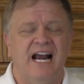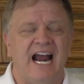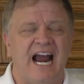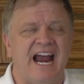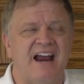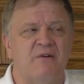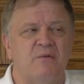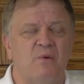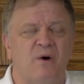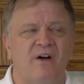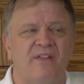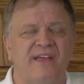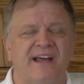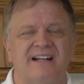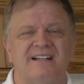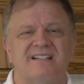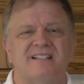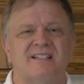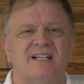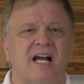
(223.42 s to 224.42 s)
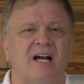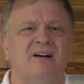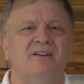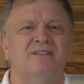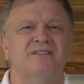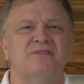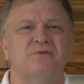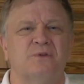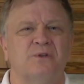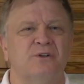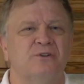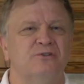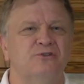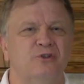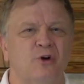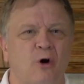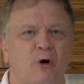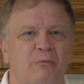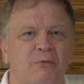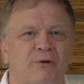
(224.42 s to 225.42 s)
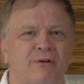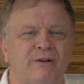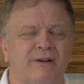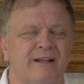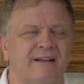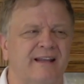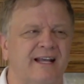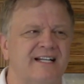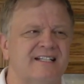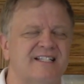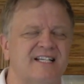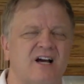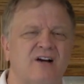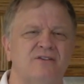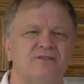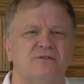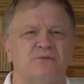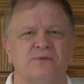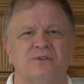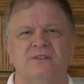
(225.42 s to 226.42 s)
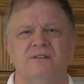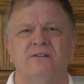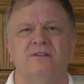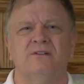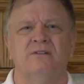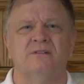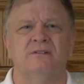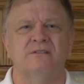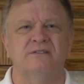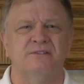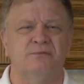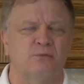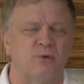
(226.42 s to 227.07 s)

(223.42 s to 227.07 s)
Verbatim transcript: And while that sounds real noble and that sounds real